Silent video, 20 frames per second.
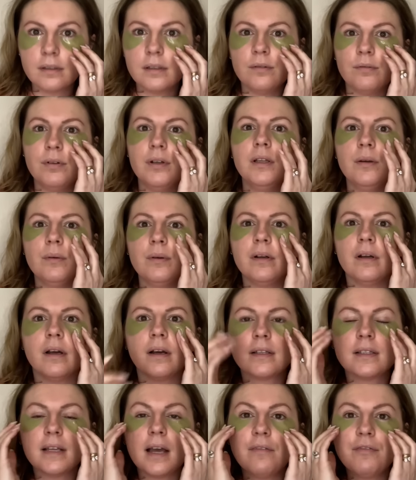It really
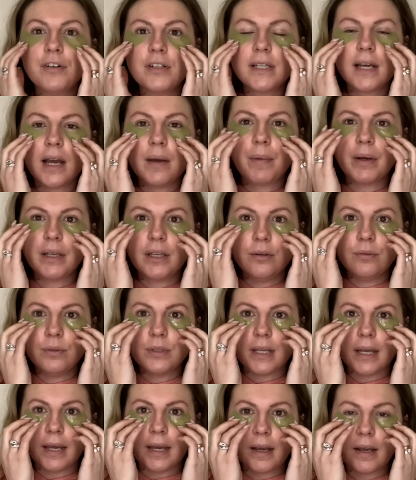works. Every time I use
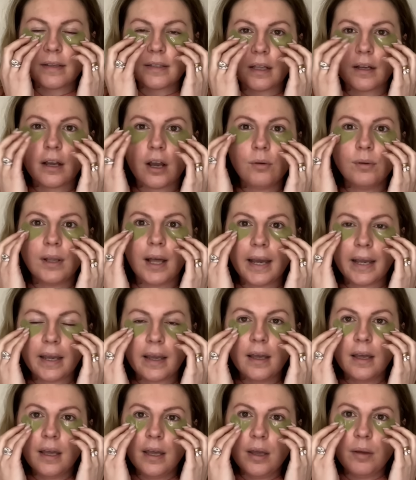it, because I'll go like
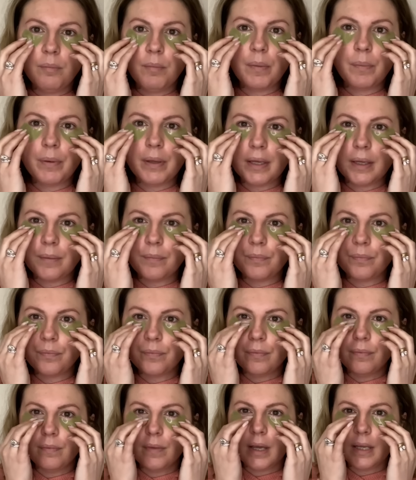maybe
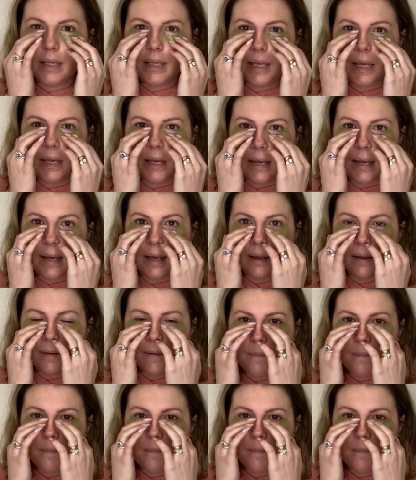a year